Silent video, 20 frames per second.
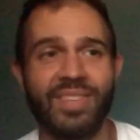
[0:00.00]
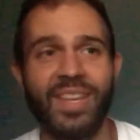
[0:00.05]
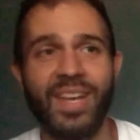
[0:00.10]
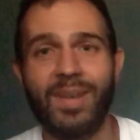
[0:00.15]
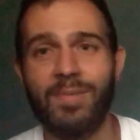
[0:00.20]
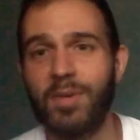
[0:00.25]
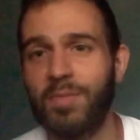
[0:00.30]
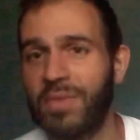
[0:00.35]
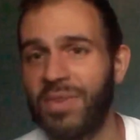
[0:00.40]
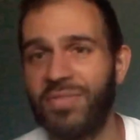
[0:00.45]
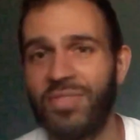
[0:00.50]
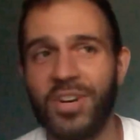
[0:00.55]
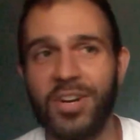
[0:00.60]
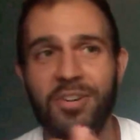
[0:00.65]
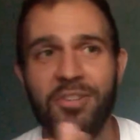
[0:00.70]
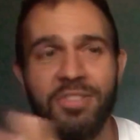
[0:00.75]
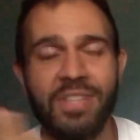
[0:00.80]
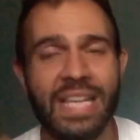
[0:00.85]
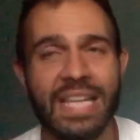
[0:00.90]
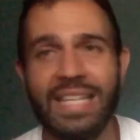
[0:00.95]
I'm on my
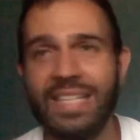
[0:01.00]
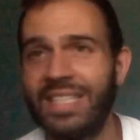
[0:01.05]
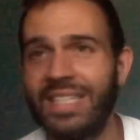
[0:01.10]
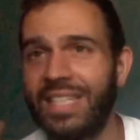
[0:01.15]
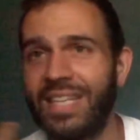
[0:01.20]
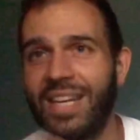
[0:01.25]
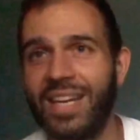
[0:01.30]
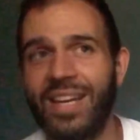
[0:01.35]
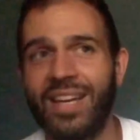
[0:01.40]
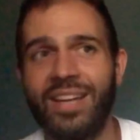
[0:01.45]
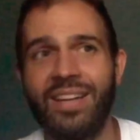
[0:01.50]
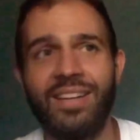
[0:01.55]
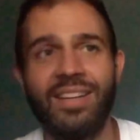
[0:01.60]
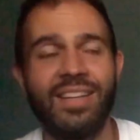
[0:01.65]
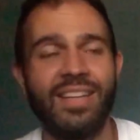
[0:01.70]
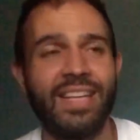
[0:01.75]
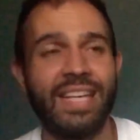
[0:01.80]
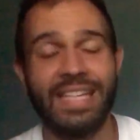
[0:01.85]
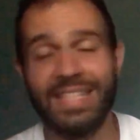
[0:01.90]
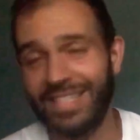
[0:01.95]
phone, internet.
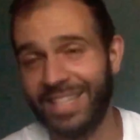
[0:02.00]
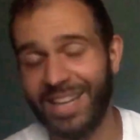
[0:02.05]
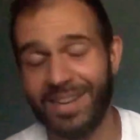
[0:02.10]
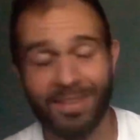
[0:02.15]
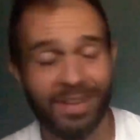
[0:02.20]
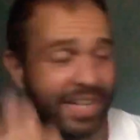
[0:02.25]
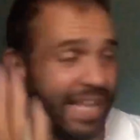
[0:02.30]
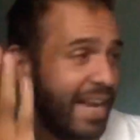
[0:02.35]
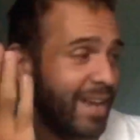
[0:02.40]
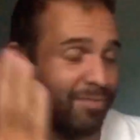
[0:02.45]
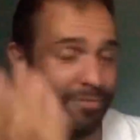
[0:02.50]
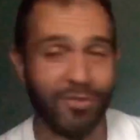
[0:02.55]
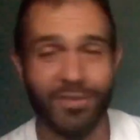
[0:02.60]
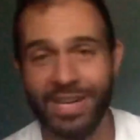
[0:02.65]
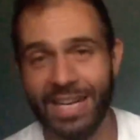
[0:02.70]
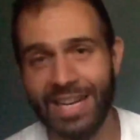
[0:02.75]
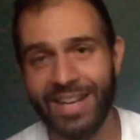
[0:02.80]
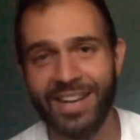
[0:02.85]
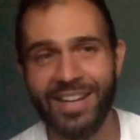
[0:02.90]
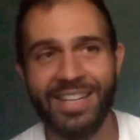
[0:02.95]
Again, I'm
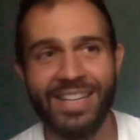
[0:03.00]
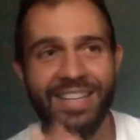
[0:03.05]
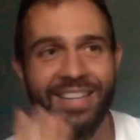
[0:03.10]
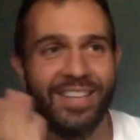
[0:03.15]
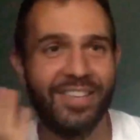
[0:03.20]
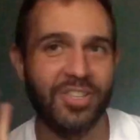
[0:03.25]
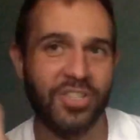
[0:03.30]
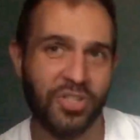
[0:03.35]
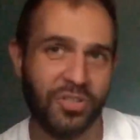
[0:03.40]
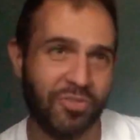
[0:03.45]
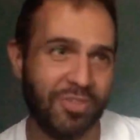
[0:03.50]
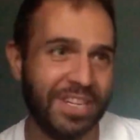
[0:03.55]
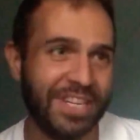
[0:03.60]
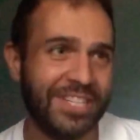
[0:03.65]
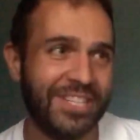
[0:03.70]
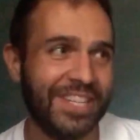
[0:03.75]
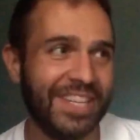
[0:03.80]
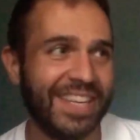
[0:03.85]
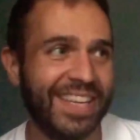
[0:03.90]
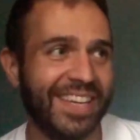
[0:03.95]
really lucky that there's
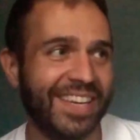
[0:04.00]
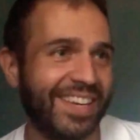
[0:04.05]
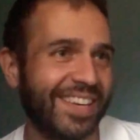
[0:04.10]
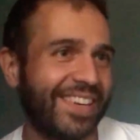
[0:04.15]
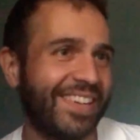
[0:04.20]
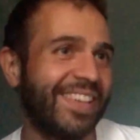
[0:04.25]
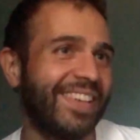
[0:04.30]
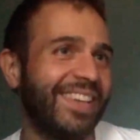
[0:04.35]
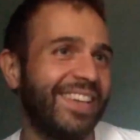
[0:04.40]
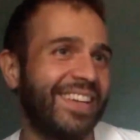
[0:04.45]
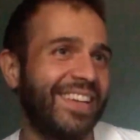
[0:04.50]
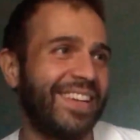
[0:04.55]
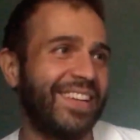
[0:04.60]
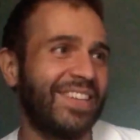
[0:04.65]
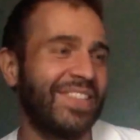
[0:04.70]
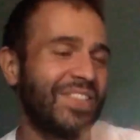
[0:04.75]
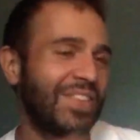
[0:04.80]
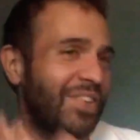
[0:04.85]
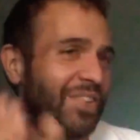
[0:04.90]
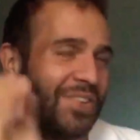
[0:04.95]
3G here,
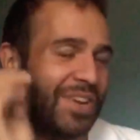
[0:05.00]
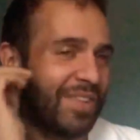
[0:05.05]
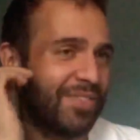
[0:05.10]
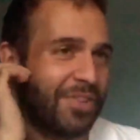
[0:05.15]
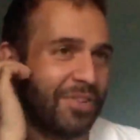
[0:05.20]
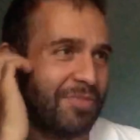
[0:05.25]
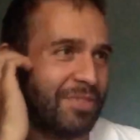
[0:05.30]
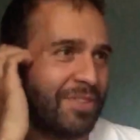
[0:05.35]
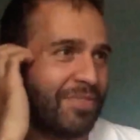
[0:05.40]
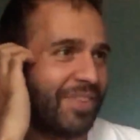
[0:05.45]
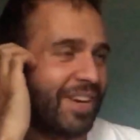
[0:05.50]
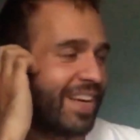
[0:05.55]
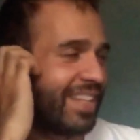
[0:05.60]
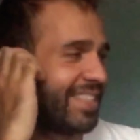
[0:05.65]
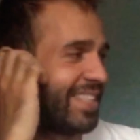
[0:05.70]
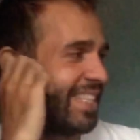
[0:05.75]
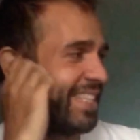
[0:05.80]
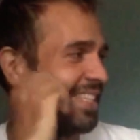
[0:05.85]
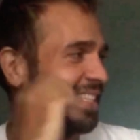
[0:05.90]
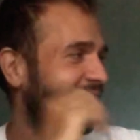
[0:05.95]
so I've got really fast
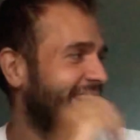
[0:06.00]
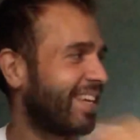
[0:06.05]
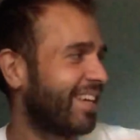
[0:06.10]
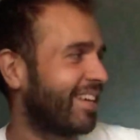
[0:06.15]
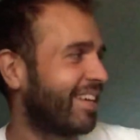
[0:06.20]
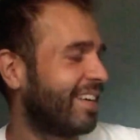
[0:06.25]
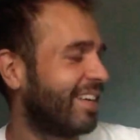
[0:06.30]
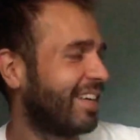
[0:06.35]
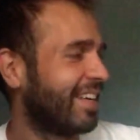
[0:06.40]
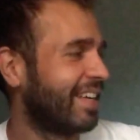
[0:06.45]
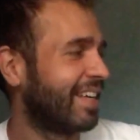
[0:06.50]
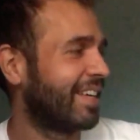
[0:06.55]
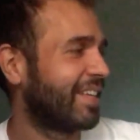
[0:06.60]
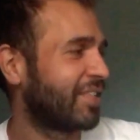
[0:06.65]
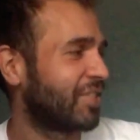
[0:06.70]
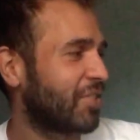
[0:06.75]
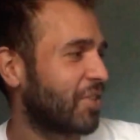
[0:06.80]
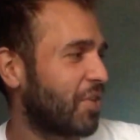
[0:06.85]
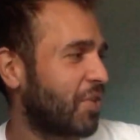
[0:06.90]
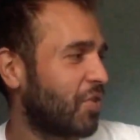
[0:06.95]
internet.
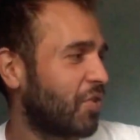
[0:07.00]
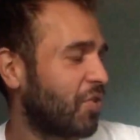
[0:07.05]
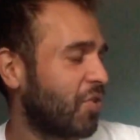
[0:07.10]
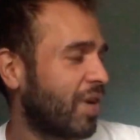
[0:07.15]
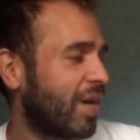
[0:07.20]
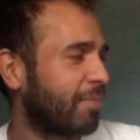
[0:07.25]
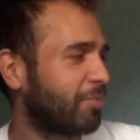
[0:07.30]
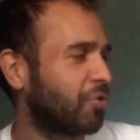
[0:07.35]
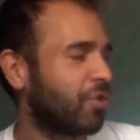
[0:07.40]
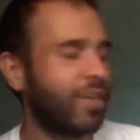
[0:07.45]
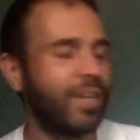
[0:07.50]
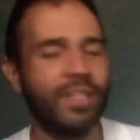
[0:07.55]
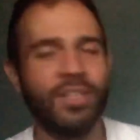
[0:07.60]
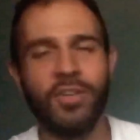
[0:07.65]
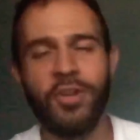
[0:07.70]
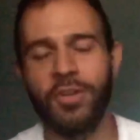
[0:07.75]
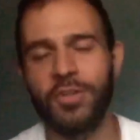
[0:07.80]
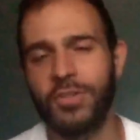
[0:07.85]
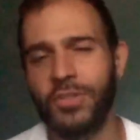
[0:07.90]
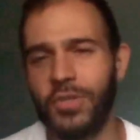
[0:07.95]
So I'm trying
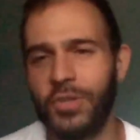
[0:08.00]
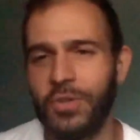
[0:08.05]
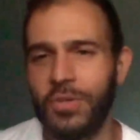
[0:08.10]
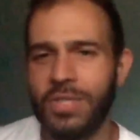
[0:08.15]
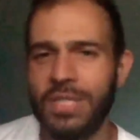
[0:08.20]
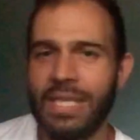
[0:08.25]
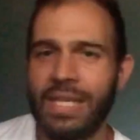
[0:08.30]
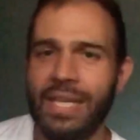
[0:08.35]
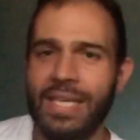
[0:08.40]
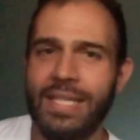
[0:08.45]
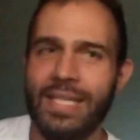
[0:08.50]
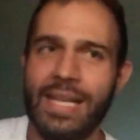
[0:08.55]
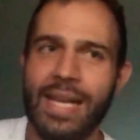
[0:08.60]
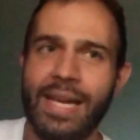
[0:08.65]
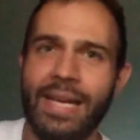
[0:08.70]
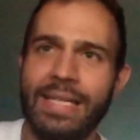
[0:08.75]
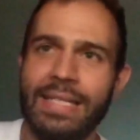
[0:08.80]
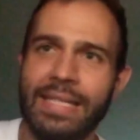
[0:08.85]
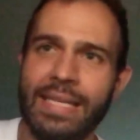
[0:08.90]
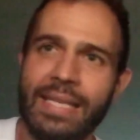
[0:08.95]
not to see it as a
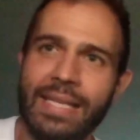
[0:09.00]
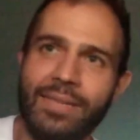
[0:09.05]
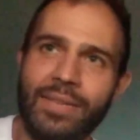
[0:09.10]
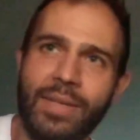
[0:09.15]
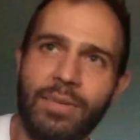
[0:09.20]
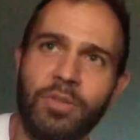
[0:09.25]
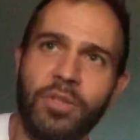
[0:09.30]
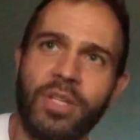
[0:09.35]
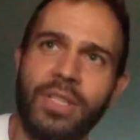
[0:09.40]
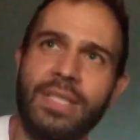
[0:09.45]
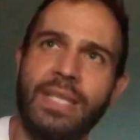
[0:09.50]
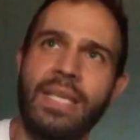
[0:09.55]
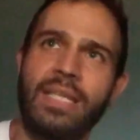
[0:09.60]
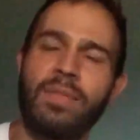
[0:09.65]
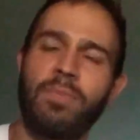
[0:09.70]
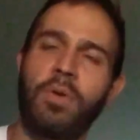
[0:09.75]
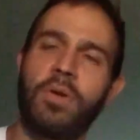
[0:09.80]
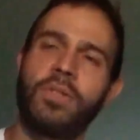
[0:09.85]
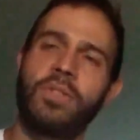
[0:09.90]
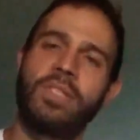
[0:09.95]
negative. I'm trying to see it as a
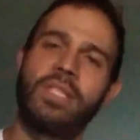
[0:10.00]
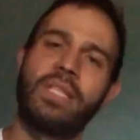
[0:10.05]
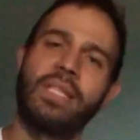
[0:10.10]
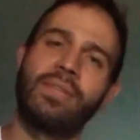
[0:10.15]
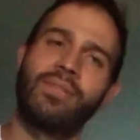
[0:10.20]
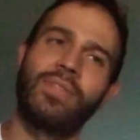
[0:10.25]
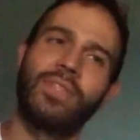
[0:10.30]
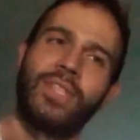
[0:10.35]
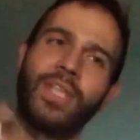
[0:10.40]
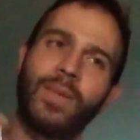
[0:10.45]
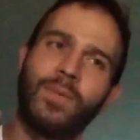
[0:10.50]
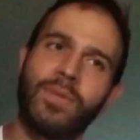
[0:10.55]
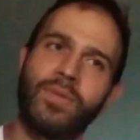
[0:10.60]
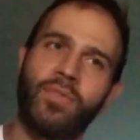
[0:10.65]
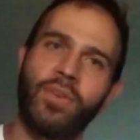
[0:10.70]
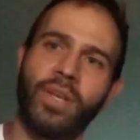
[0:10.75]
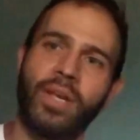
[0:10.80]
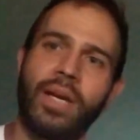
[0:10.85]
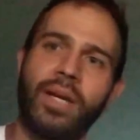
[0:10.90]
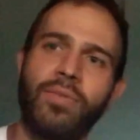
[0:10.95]
positive in terms of
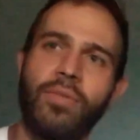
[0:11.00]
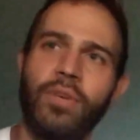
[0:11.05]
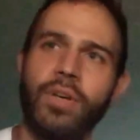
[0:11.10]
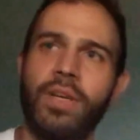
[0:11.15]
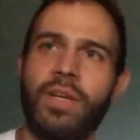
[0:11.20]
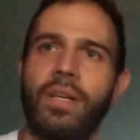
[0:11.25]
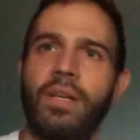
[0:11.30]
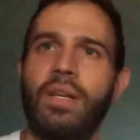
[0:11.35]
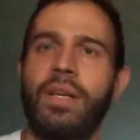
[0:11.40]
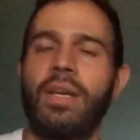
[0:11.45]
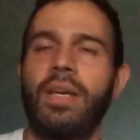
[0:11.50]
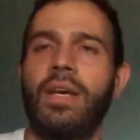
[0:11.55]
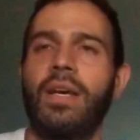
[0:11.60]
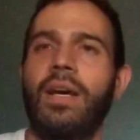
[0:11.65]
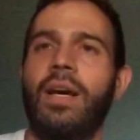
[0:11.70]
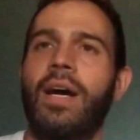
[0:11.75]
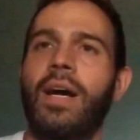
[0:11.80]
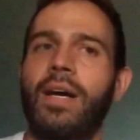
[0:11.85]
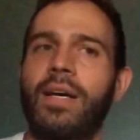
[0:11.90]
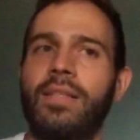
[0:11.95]
recovery,
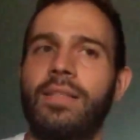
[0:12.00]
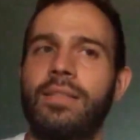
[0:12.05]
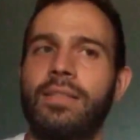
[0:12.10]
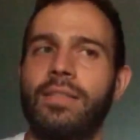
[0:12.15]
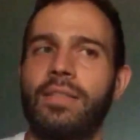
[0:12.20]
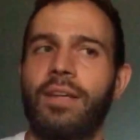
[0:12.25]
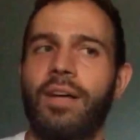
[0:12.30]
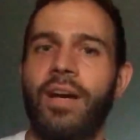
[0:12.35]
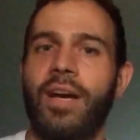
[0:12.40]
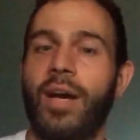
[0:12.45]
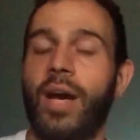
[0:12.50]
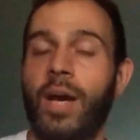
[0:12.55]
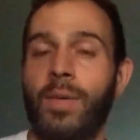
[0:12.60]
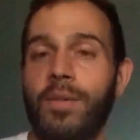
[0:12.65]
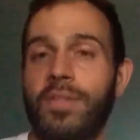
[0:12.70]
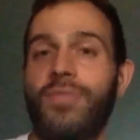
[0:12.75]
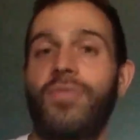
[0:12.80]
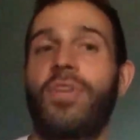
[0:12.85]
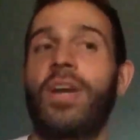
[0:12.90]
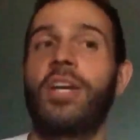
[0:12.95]
and I'm
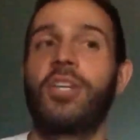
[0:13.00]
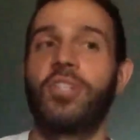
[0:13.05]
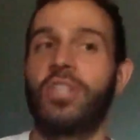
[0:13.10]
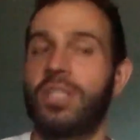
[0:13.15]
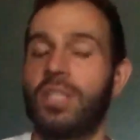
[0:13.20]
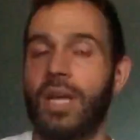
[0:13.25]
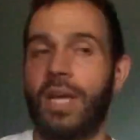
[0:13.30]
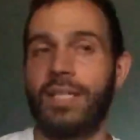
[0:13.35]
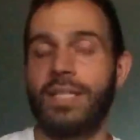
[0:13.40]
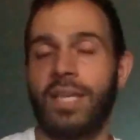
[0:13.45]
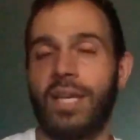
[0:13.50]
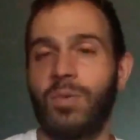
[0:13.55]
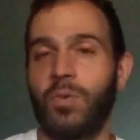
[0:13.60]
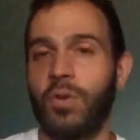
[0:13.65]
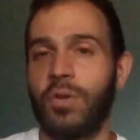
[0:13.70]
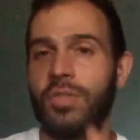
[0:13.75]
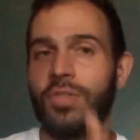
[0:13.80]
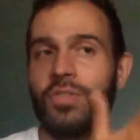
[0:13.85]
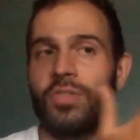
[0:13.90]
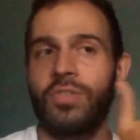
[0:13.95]
as fresh as I
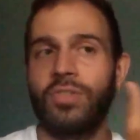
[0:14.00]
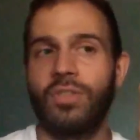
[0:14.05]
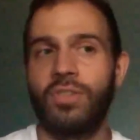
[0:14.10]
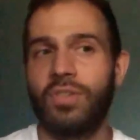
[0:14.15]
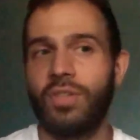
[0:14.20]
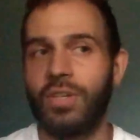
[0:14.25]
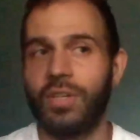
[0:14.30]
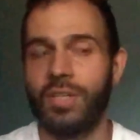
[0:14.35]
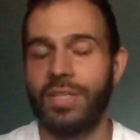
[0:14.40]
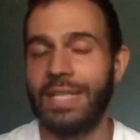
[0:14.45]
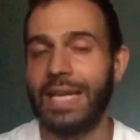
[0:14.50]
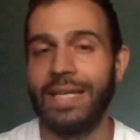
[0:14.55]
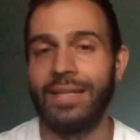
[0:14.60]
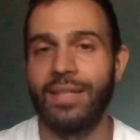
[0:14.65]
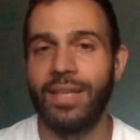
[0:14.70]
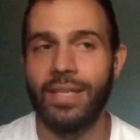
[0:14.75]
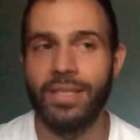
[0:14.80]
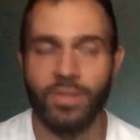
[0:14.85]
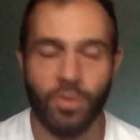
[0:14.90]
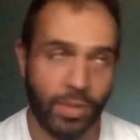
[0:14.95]
was 13
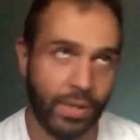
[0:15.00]
days